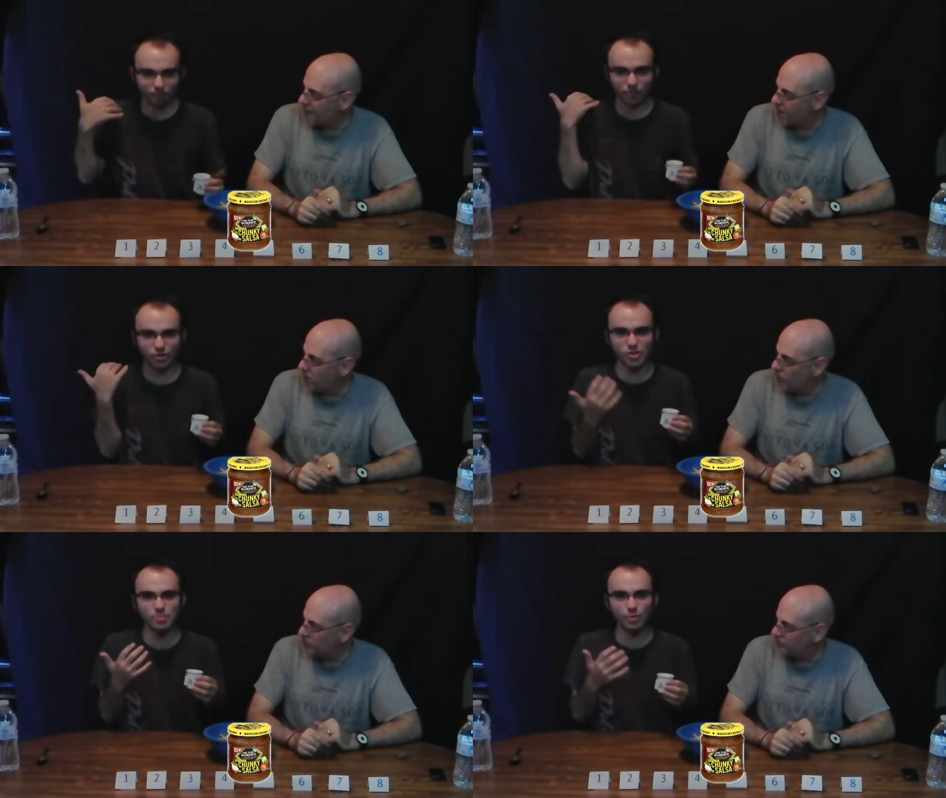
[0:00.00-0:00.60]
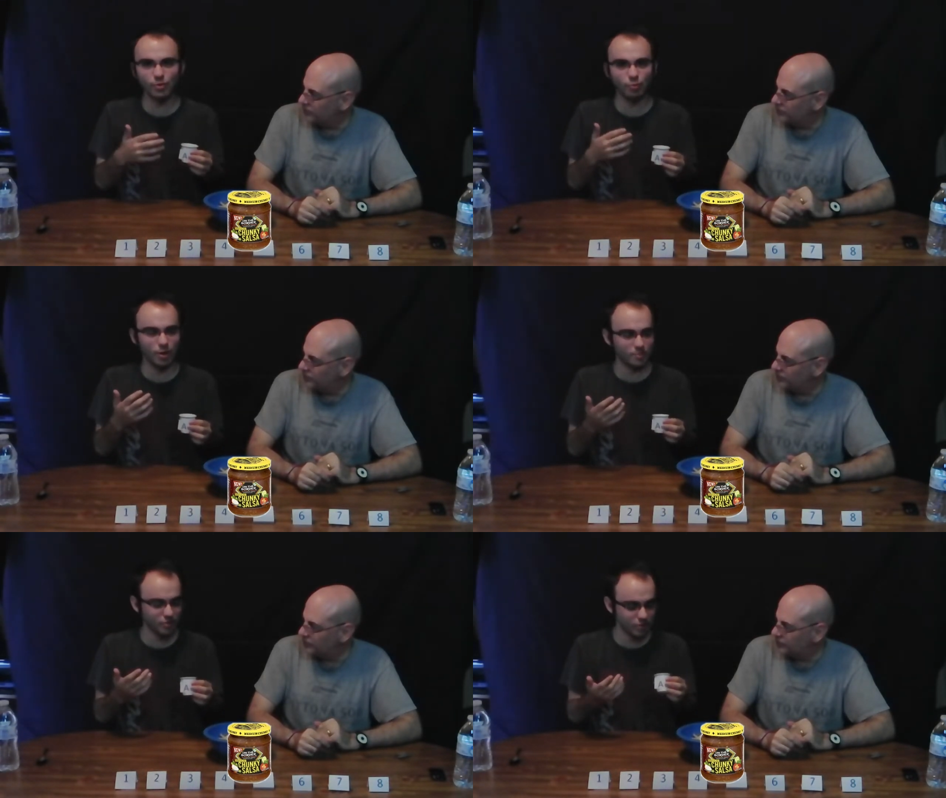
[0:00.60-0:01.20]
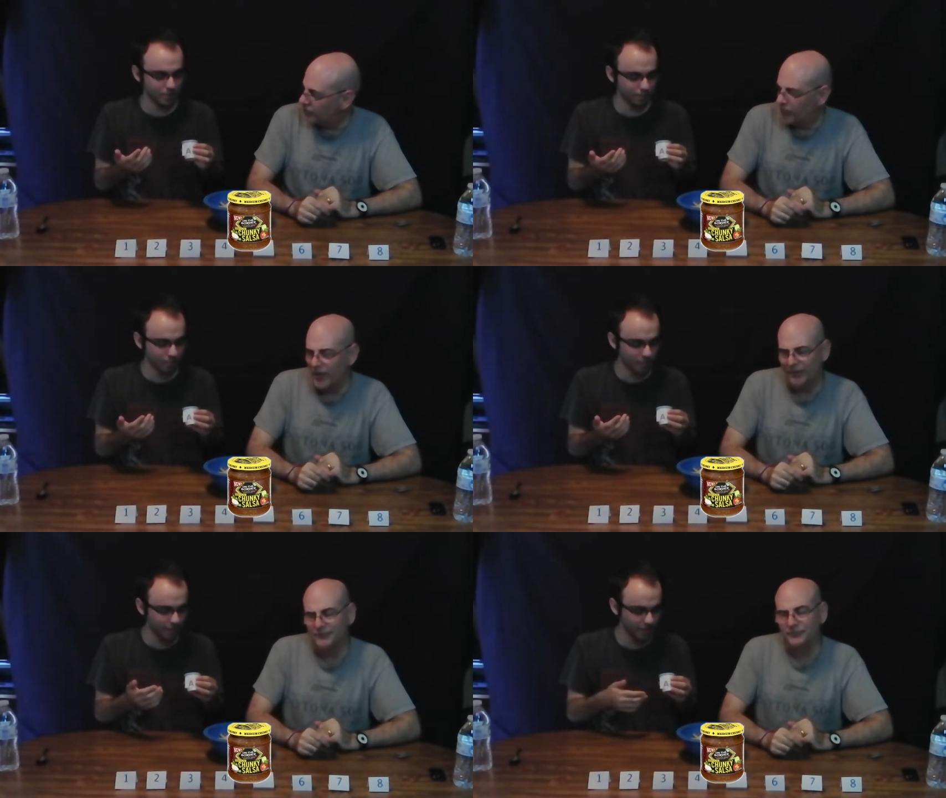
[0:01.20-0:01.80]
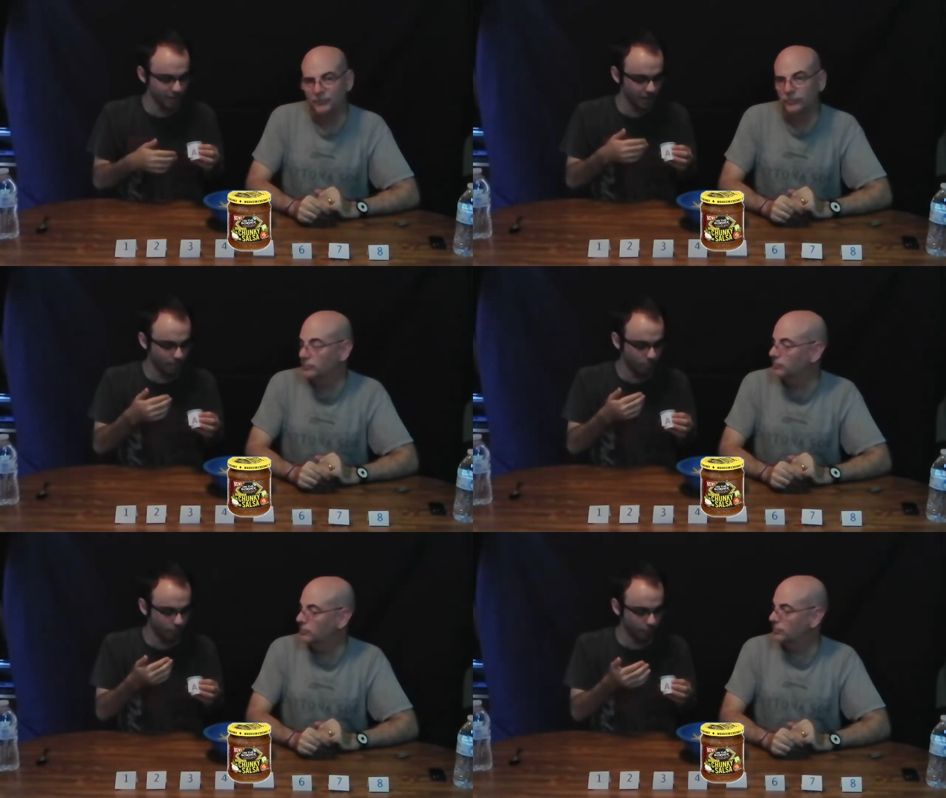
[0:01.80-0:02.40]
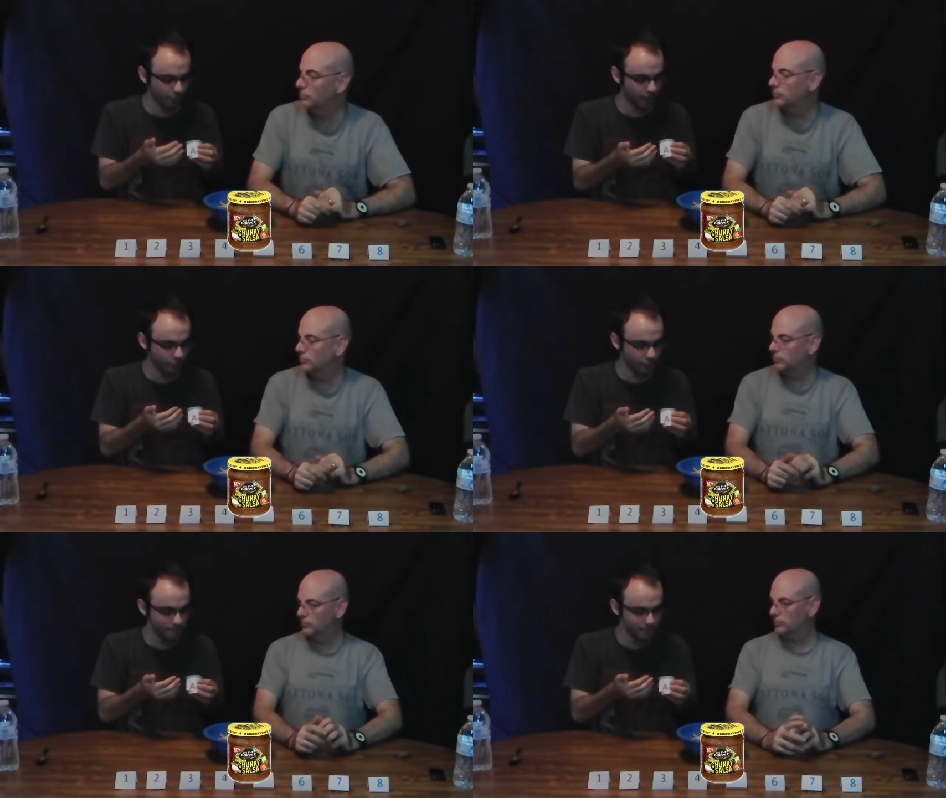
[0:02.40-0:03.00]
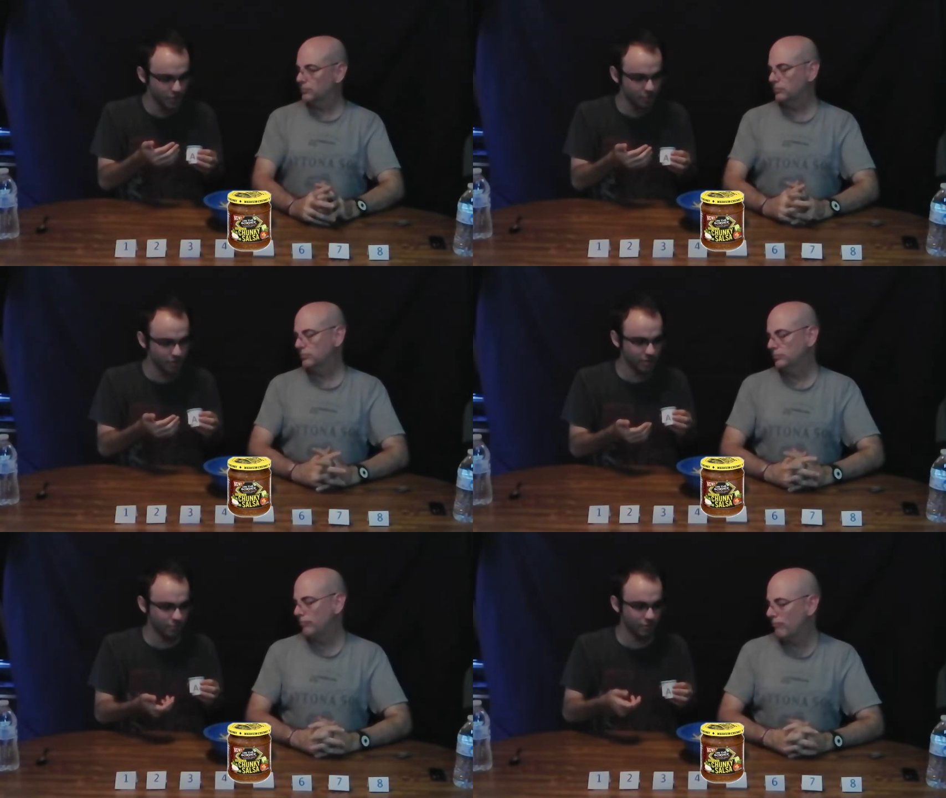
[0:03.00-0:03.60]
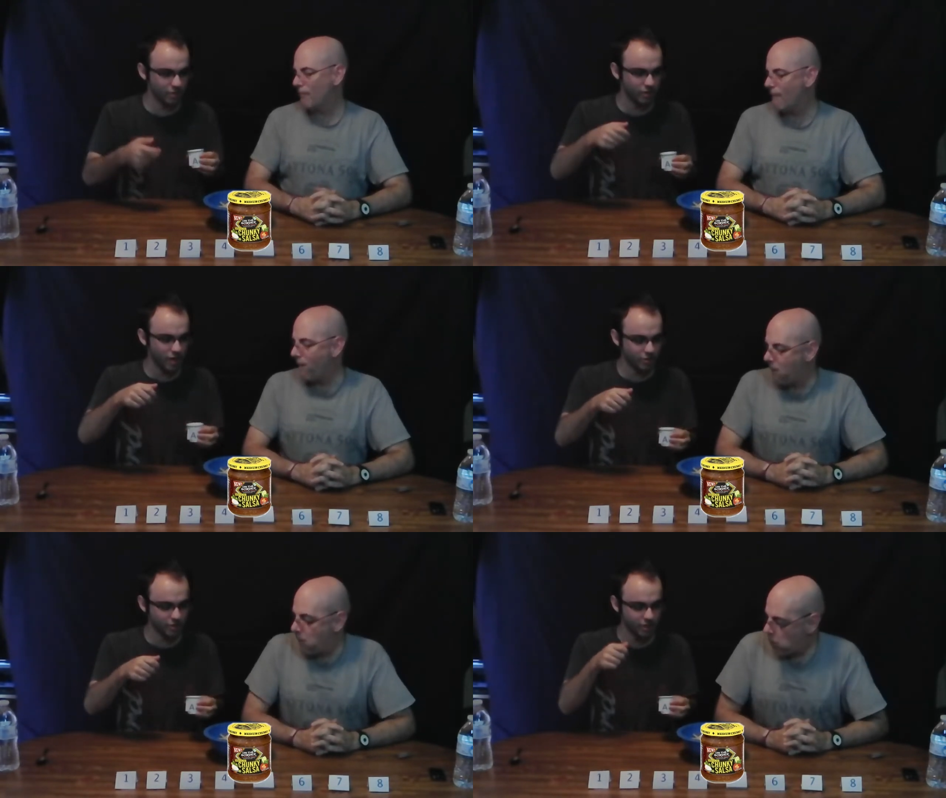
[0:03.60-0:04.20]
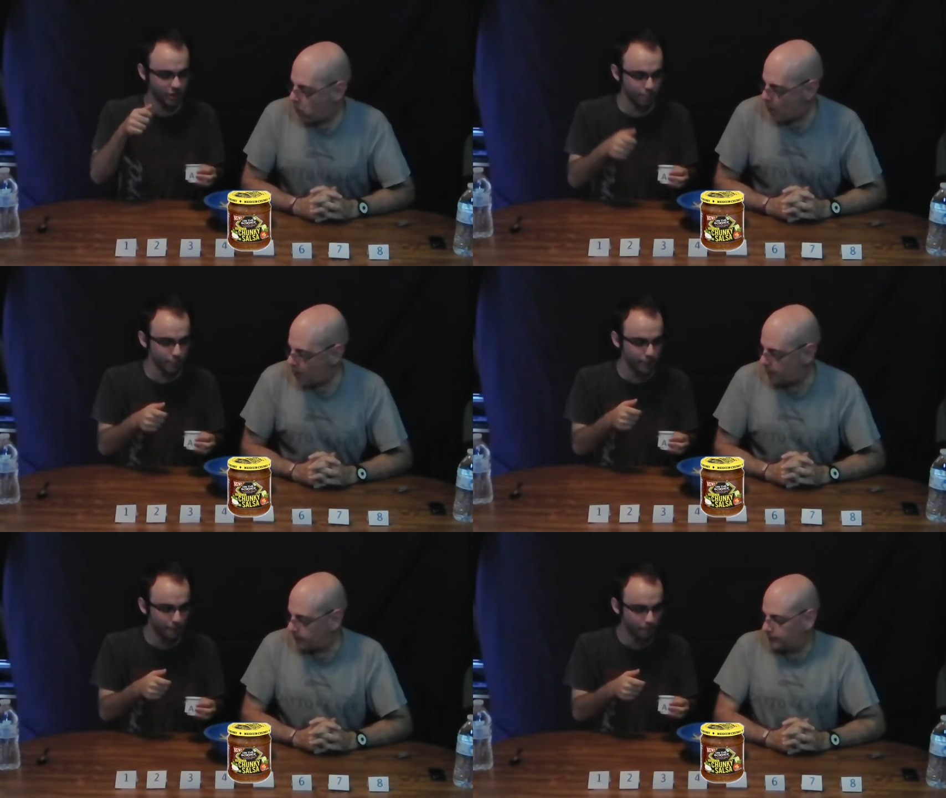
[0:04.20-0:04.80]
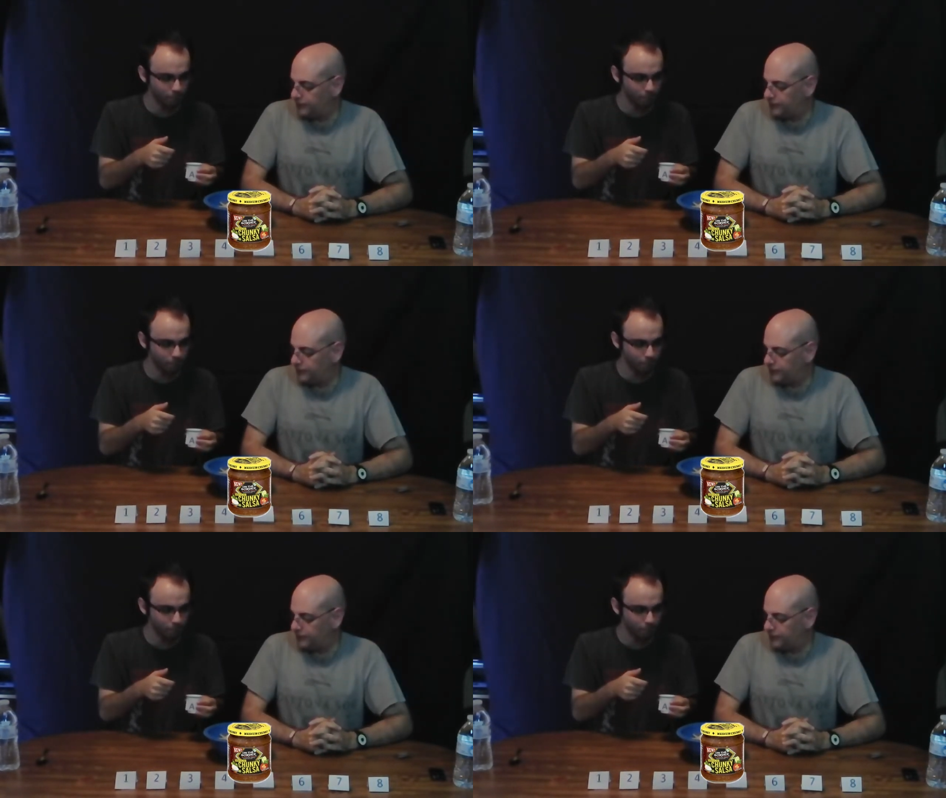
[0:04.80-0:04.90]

Speaker 1: the chip overwhelms it. They need to add more flavor to it, so when you actually dip it,